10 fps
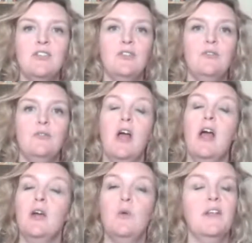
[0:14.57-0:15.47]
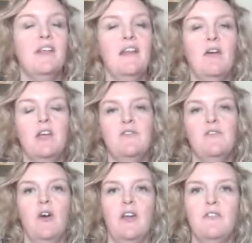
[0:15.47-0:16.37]
to quit their 9 to
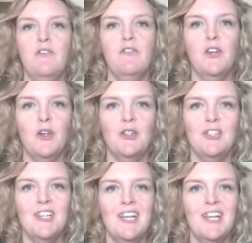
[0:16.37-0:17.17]
5 for good.